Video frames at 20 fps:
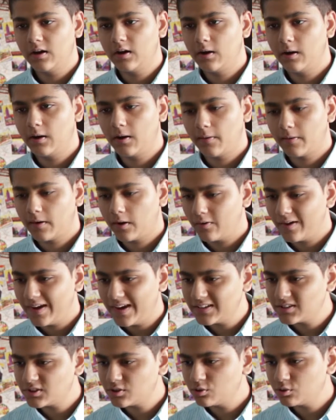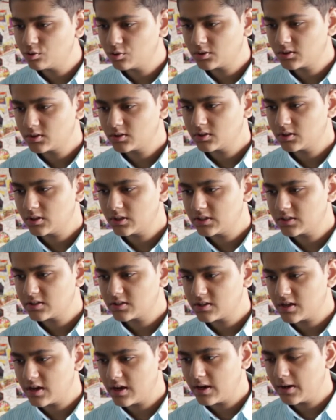Uh, now, Asus
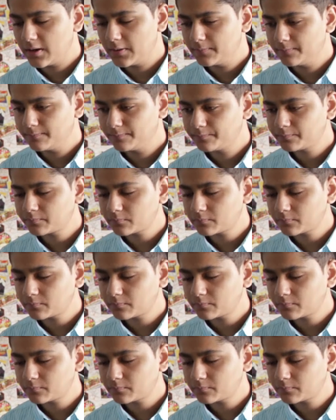is uh,